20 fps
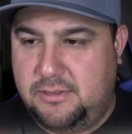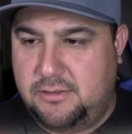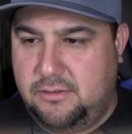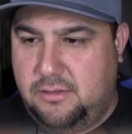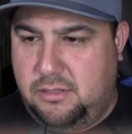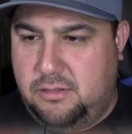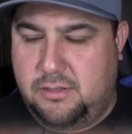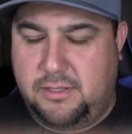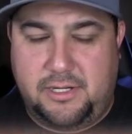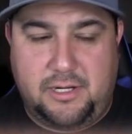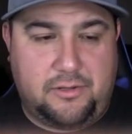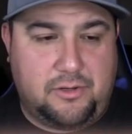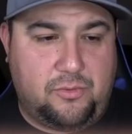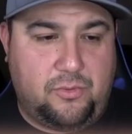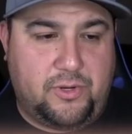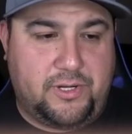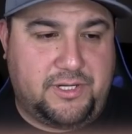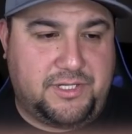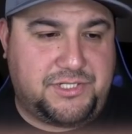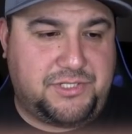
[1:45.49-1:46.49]
Another
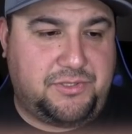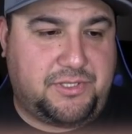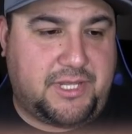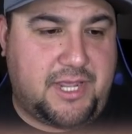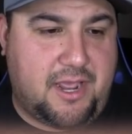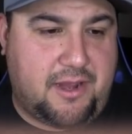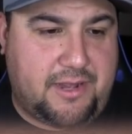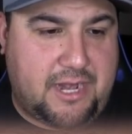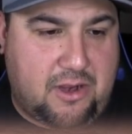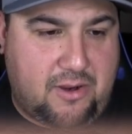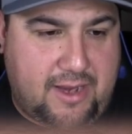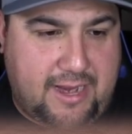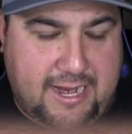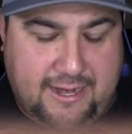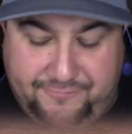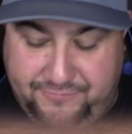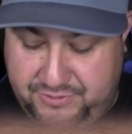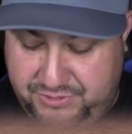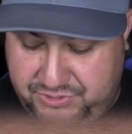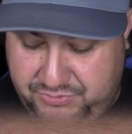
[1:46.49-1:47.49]
1-2 count. Now I
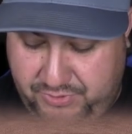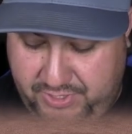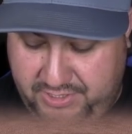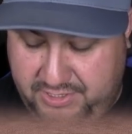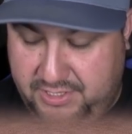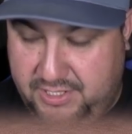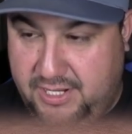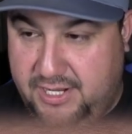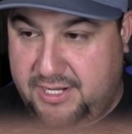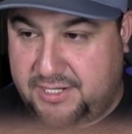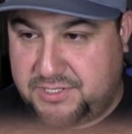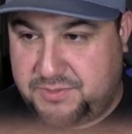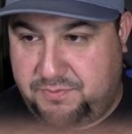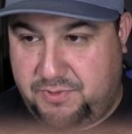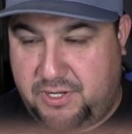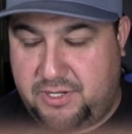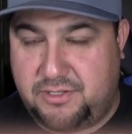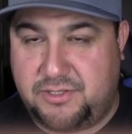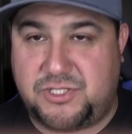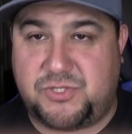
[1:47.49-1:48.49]
have to swing to the X
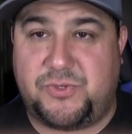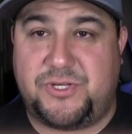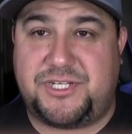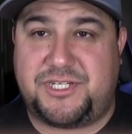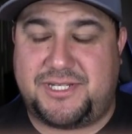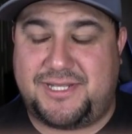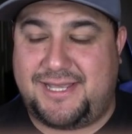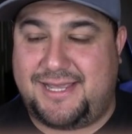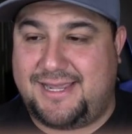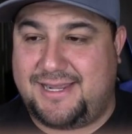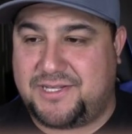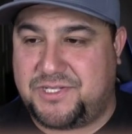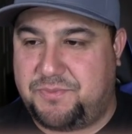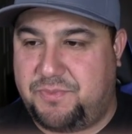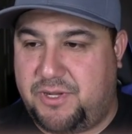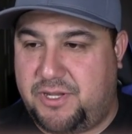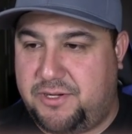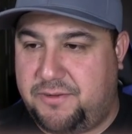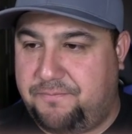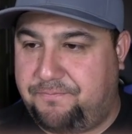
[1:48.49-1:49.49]
button. Switch to the X
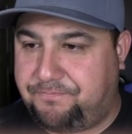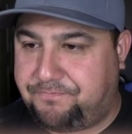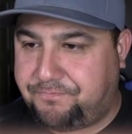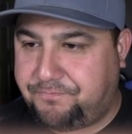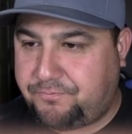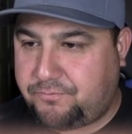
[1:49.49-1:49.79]
button.